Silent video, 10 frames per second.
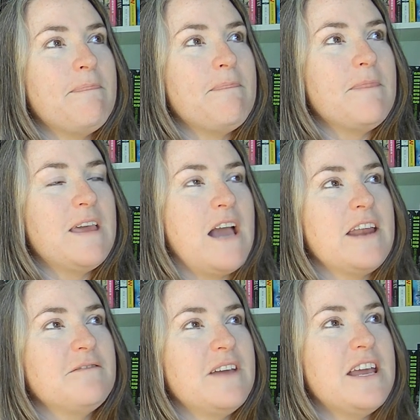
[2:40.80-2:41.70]
the
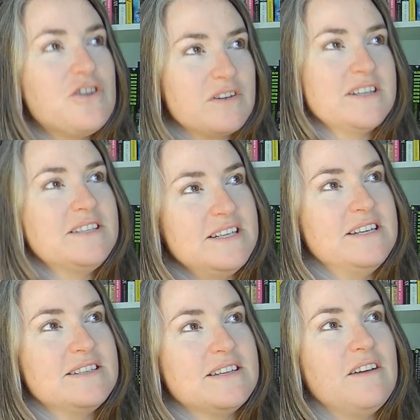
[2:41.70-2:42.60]
kind of
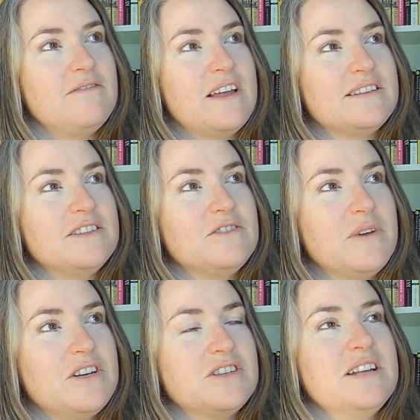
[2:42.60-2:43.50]
intricacies of that
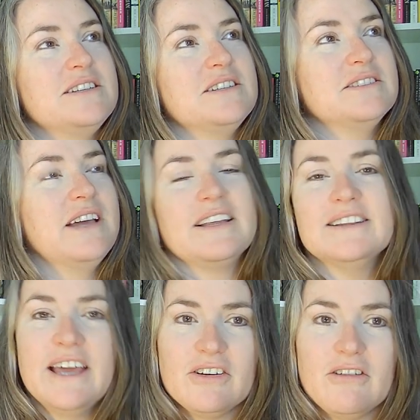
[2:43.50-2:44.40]
situation until like
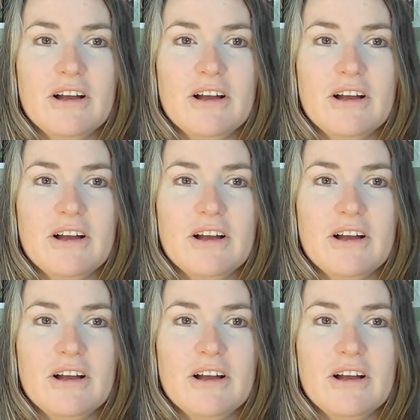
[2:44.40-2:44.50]
later on.